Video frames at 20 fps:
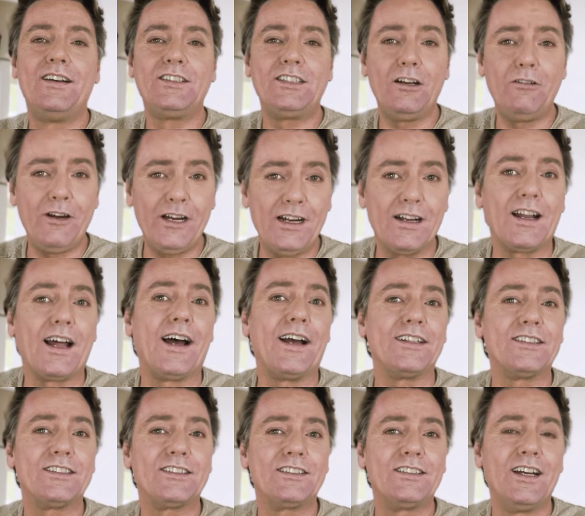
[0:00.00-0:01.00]
She
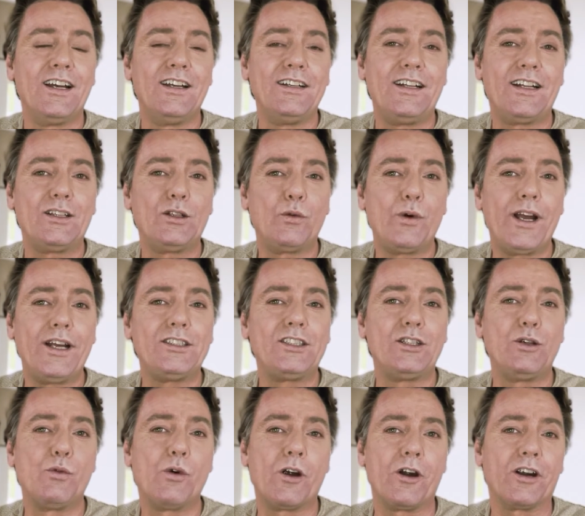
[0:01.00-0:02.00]
realized that the way she
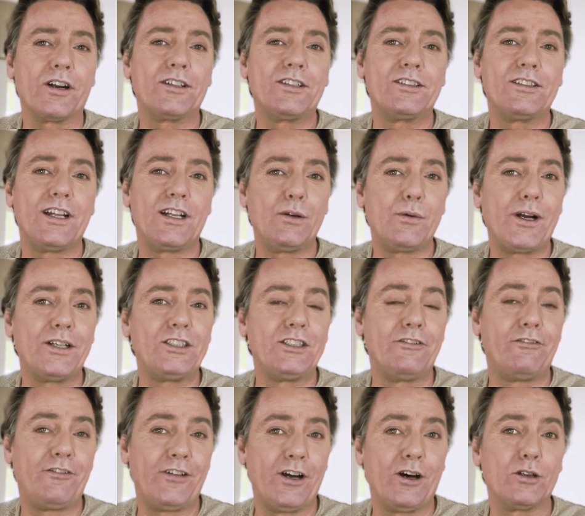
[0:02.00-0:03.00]
worked, the way she
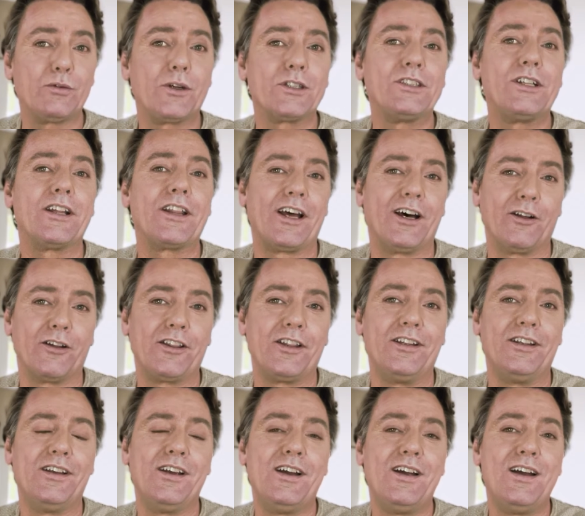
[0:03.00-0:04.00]
felt was not
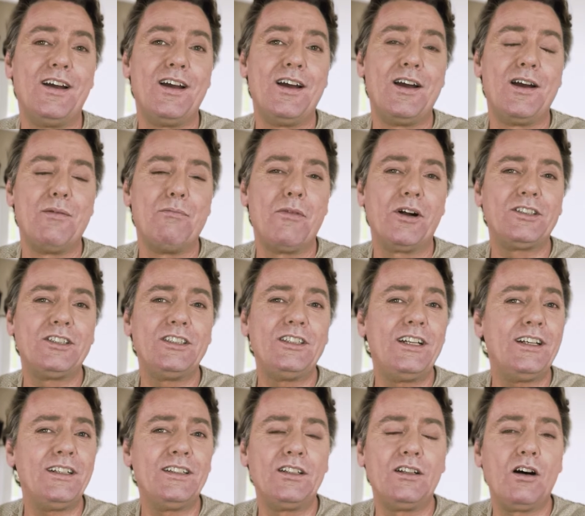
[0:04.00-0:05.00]
healthy. But she
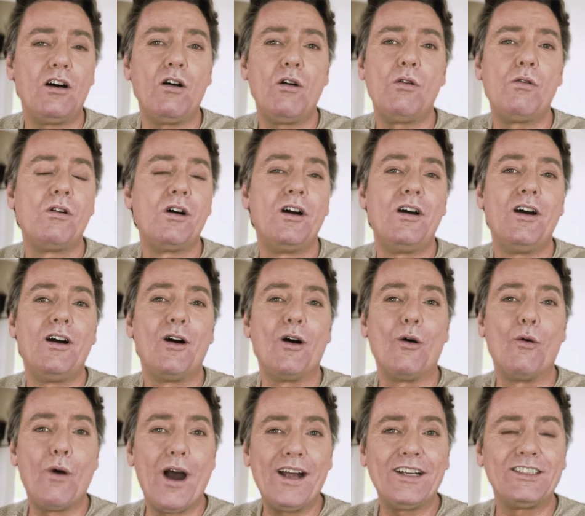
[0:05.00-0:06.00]
didn't know
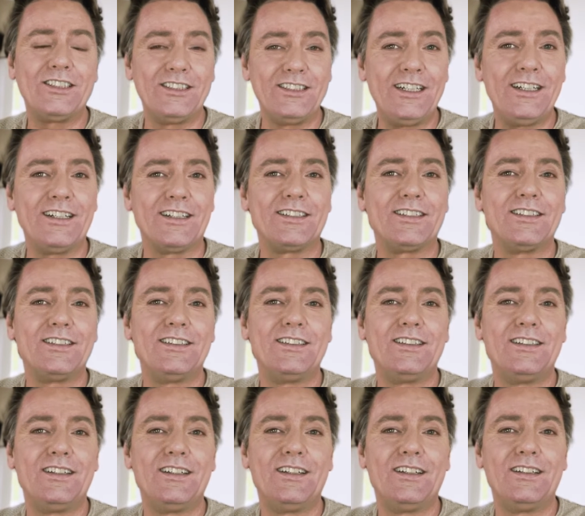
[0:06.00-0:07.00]
why she did it.
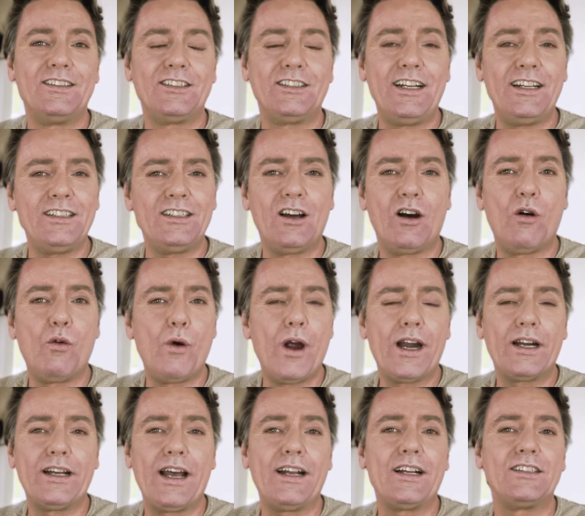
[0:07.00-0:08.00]
She didn't know where
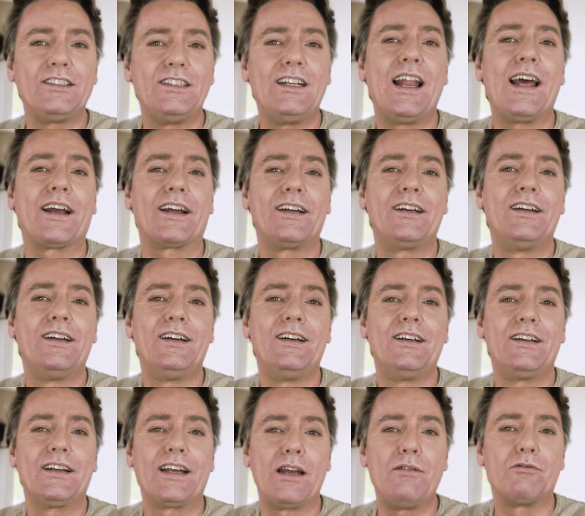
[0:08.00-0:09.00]
the energy lack
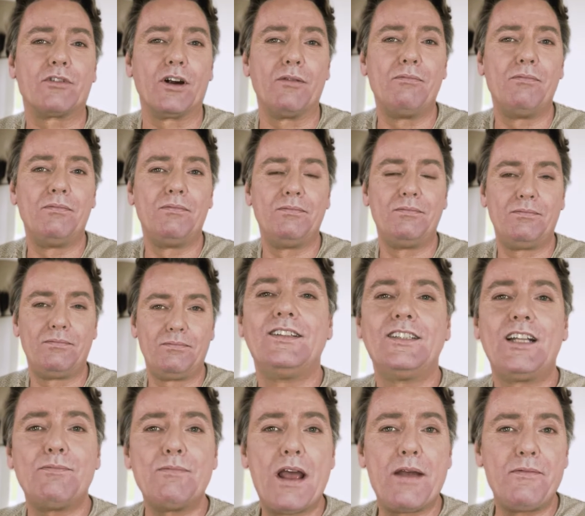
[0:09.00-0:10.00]
came from.
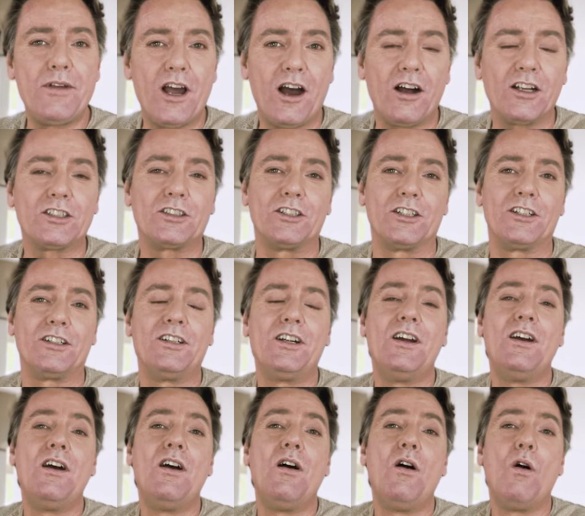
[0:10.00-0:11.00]
That made me ask her,
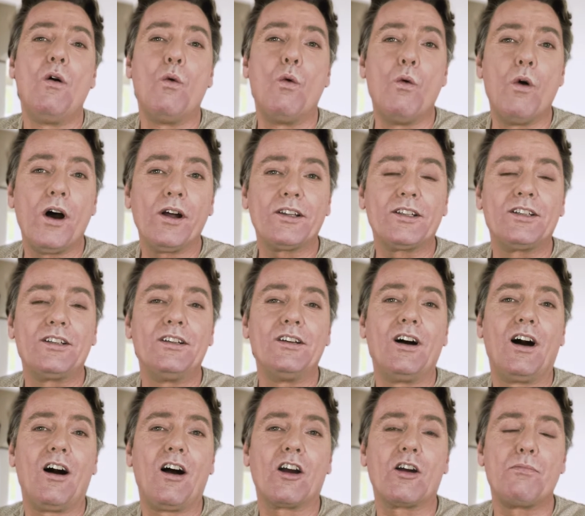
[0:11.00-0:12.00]
what
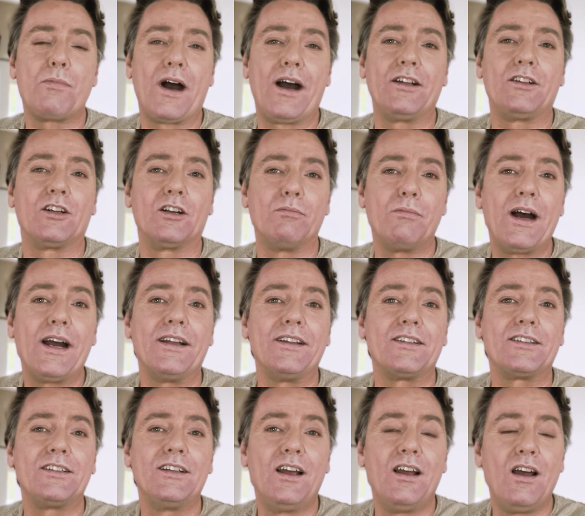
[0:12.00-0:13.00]
occupied her
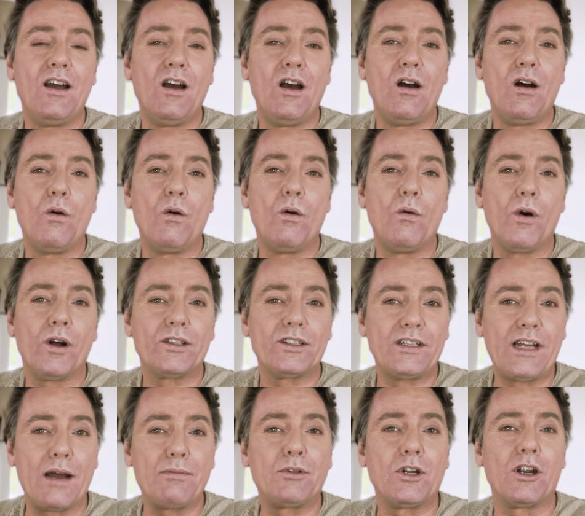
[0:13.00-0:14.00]
mind? What
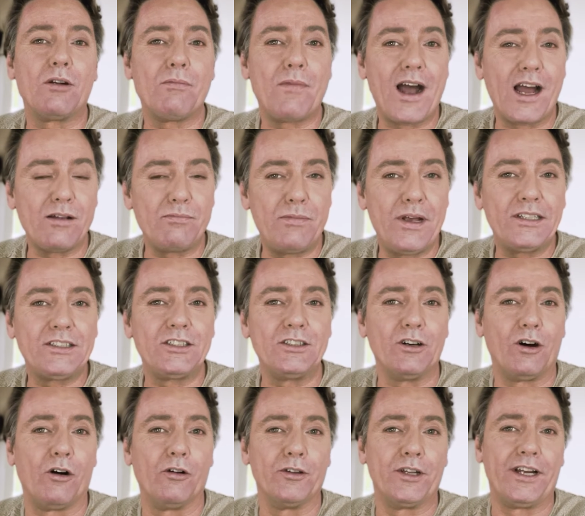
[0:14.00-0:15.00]
kept her mind busy
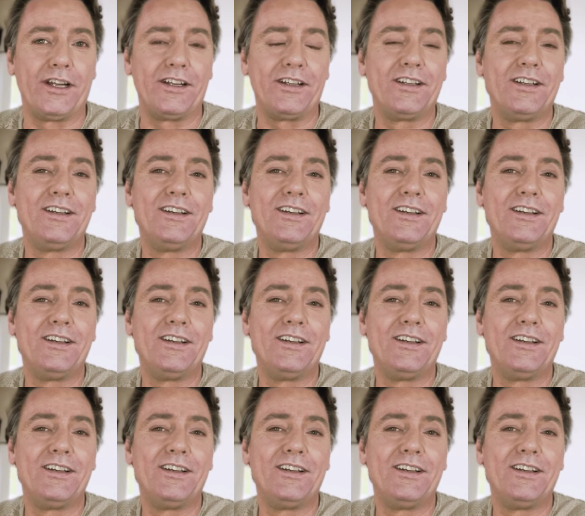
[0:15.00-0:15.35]
all day?